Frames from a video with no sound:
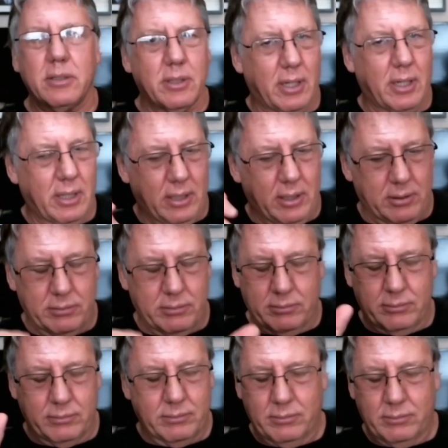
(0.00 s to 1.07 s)
Uh,
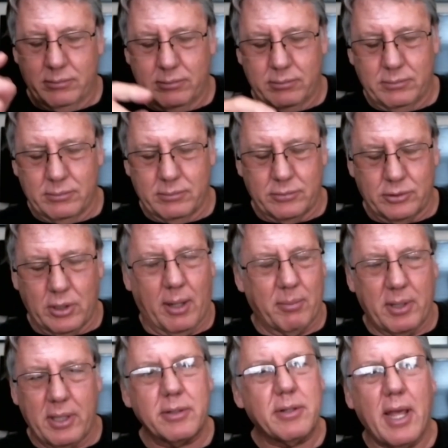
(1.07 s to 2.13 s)

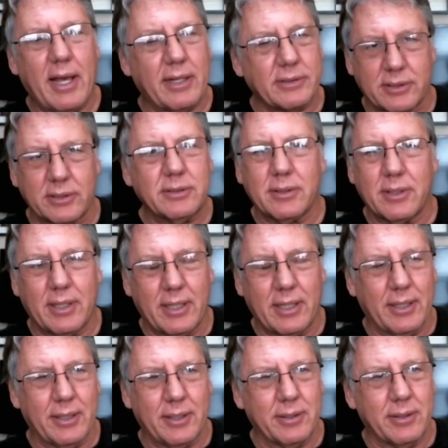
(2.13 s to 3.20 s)
Ahmed hasn't.
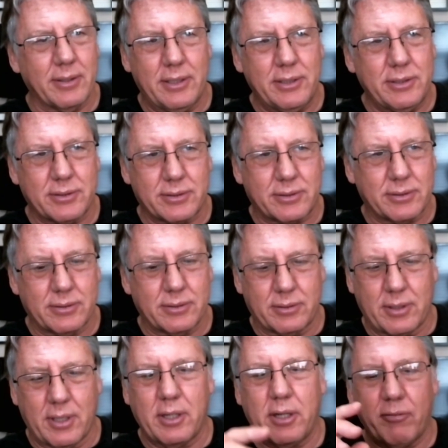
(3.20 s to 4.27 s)
And he's,
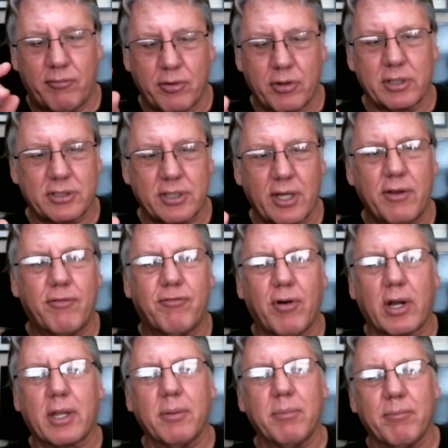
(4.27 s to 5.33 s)
then if you're going to say
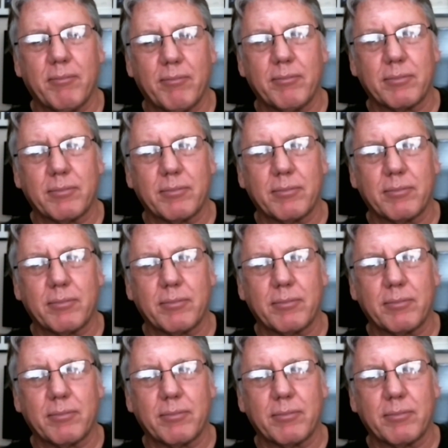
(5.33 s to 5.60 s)
fuck him